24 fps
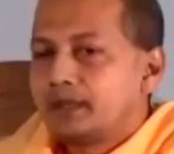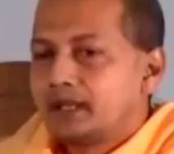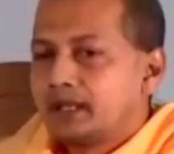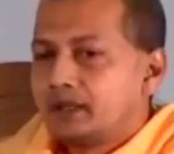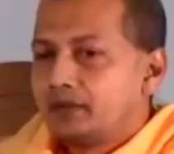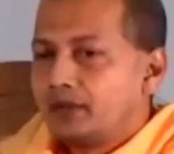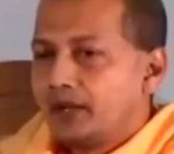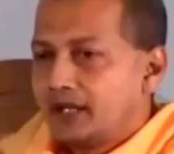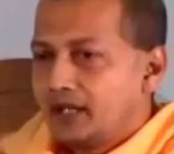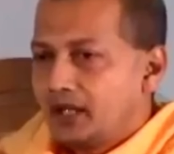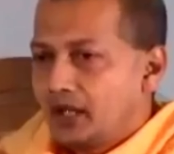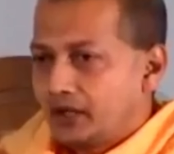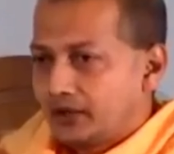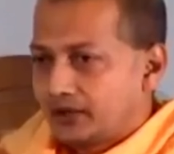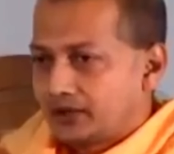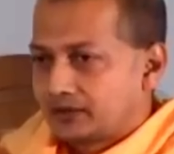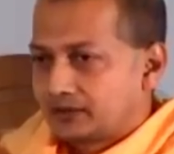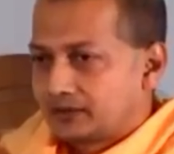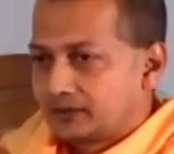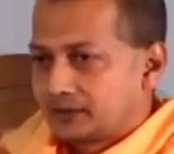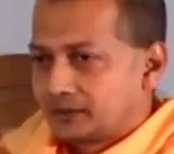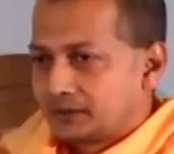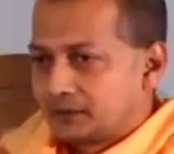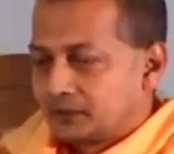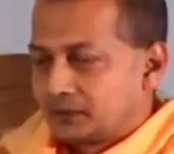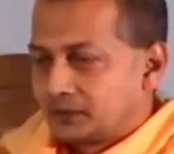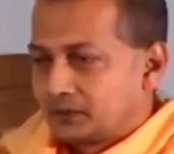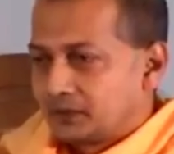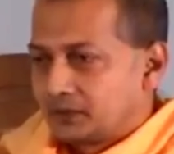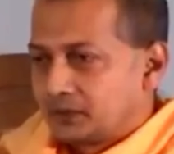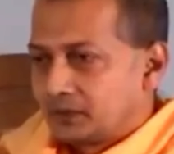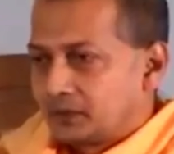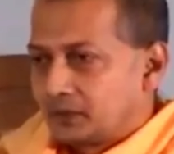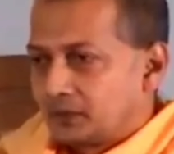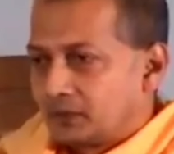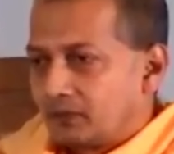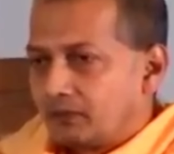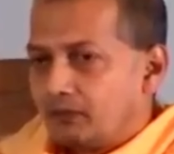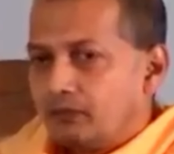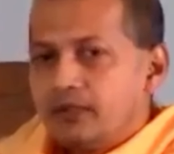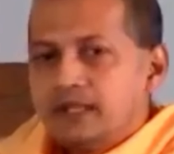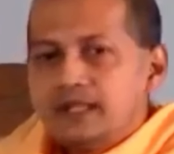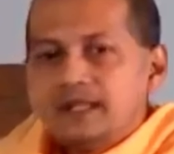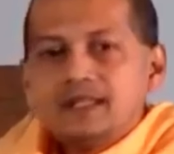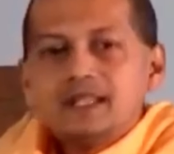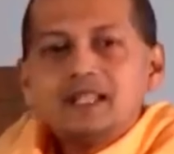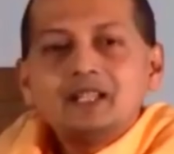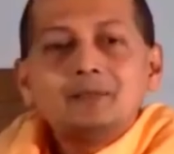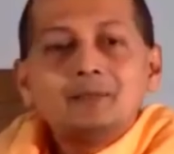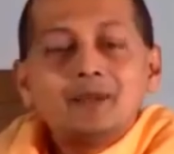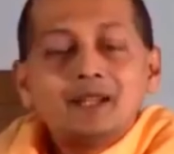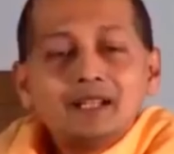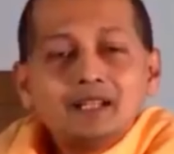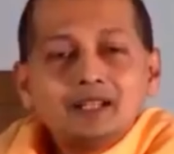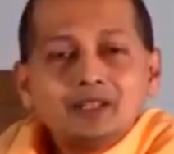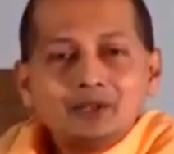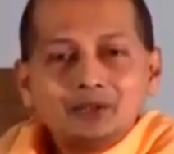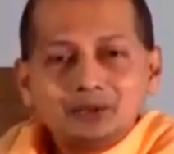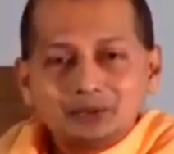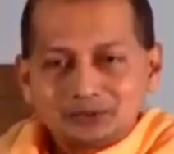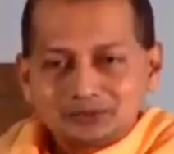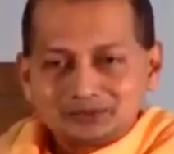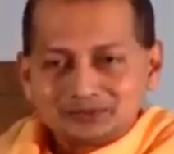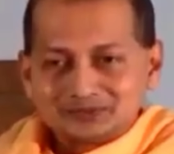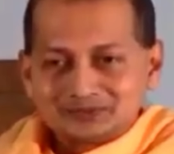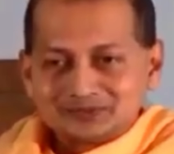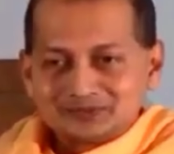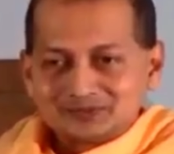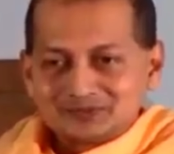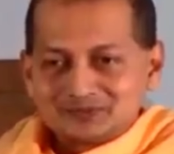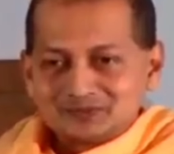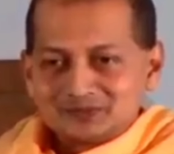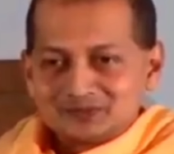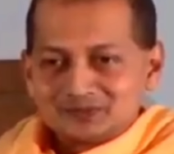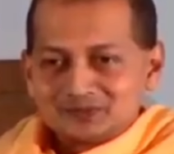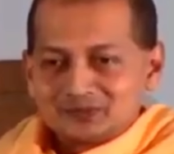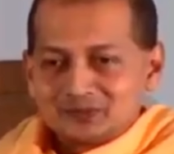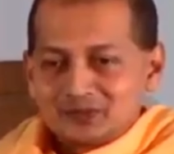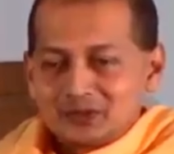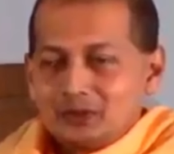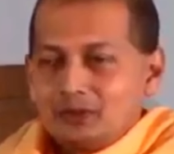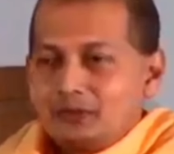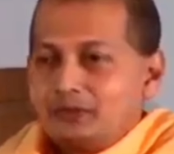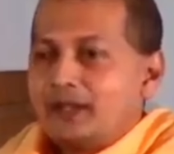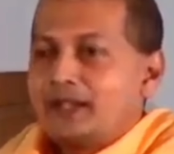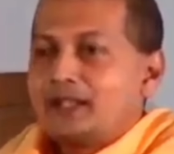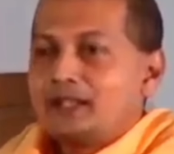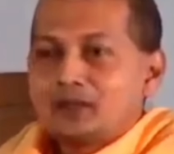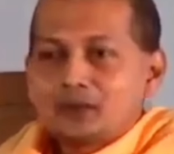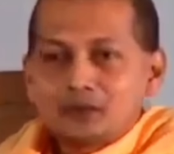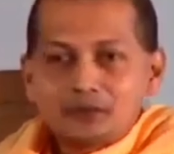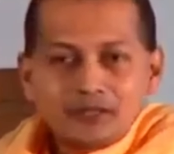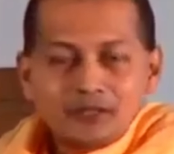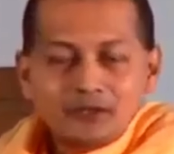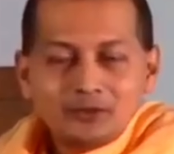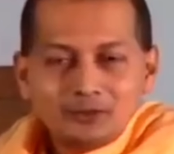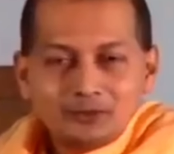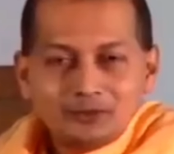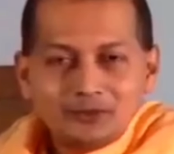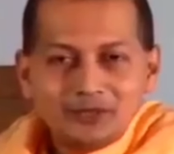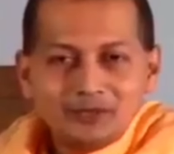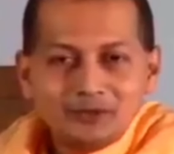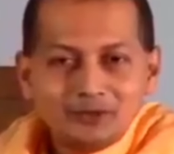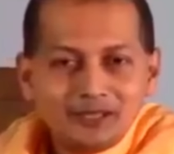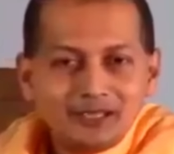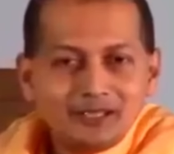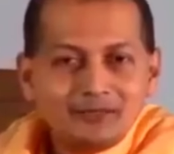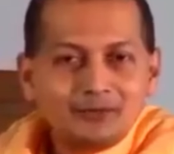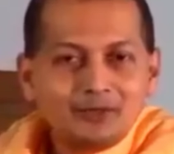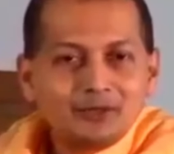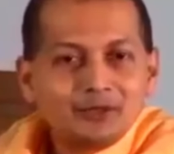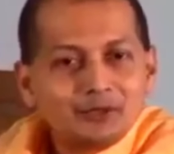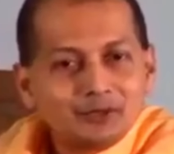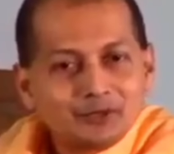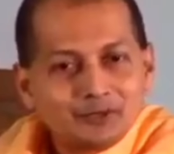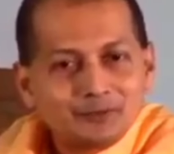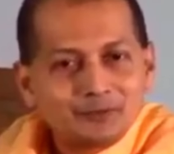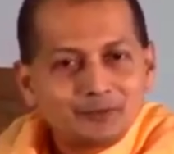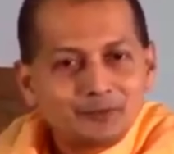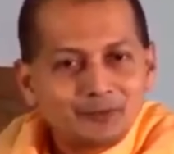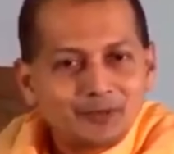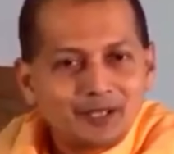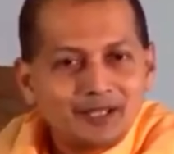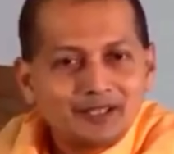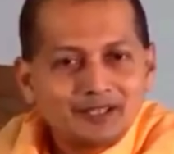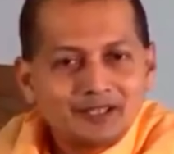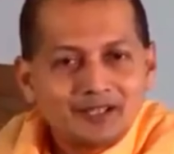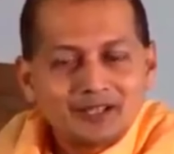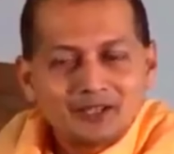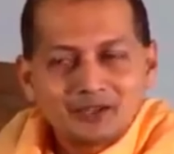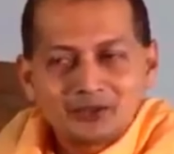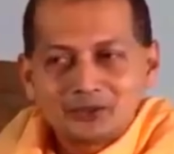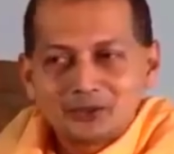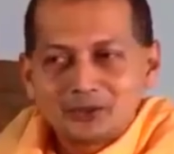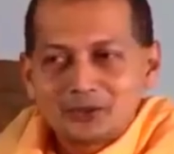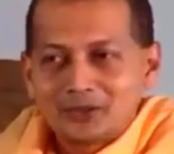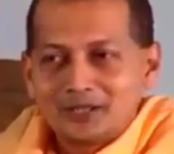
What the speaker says: money. Why not? We need money too. You'll find out when you leave. You're encouraged to